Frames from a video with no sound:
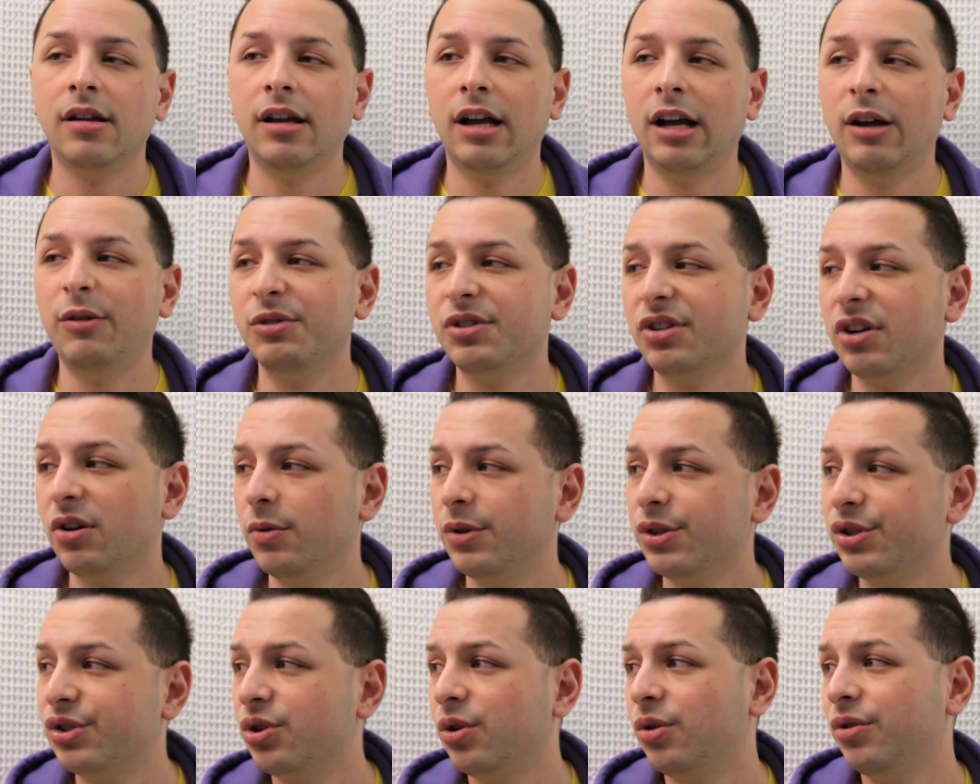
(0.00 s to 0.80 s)
I was
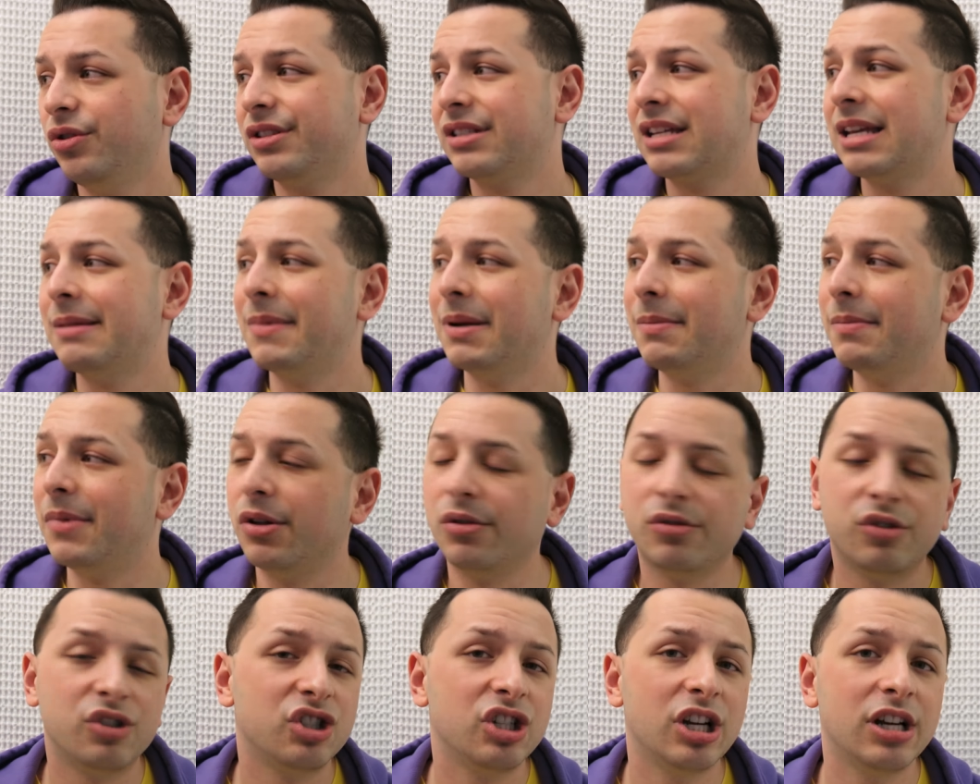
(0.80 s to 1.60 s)
always told to keep my
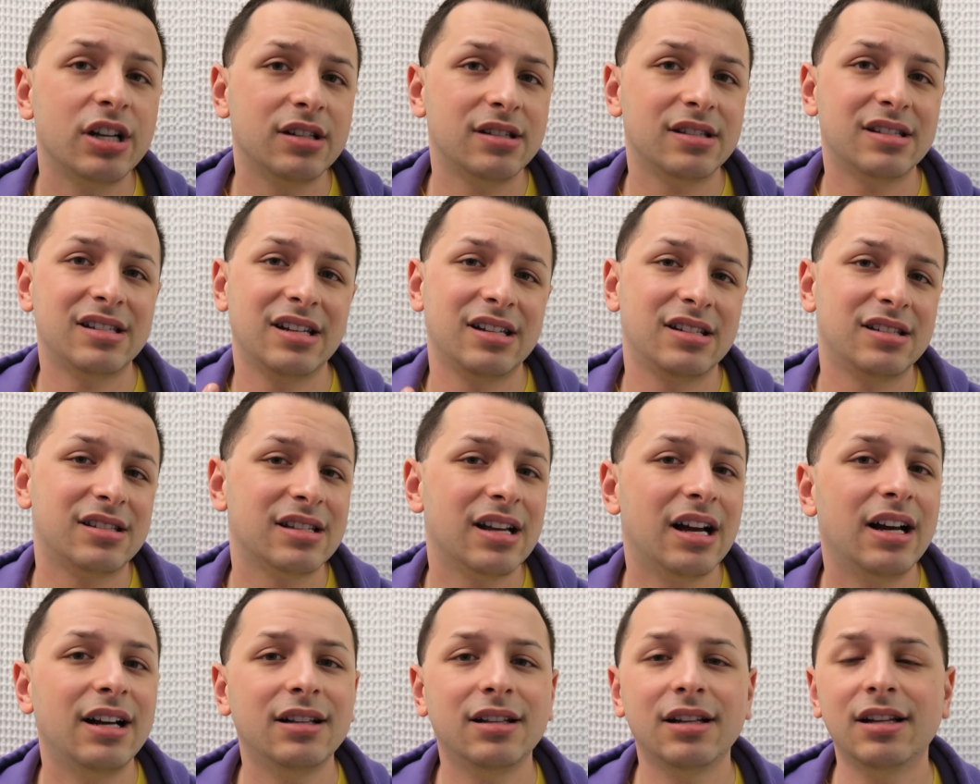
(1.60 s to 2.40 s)
mouth shut, stay
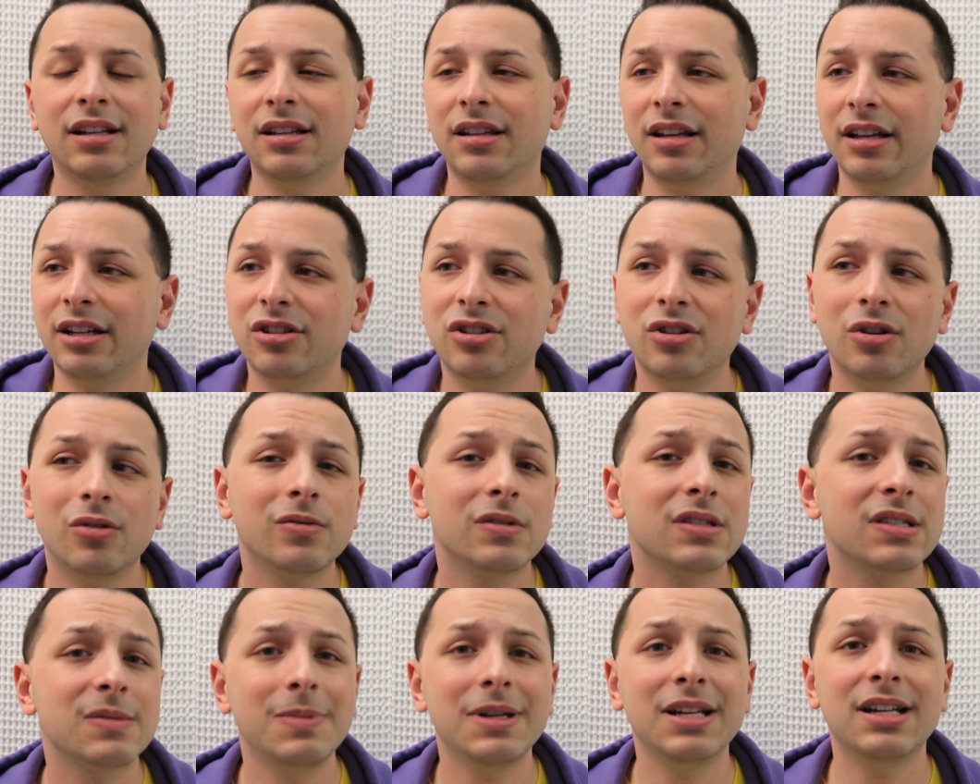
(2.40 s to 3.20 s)
silent, like
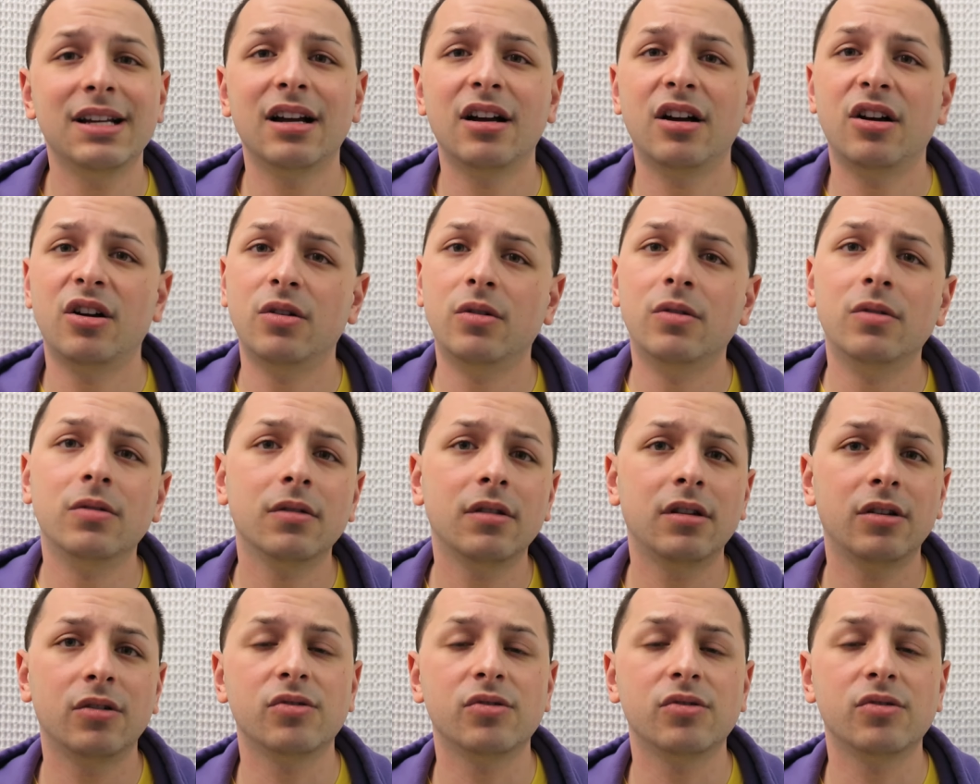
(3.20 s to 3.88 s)
don't speak out.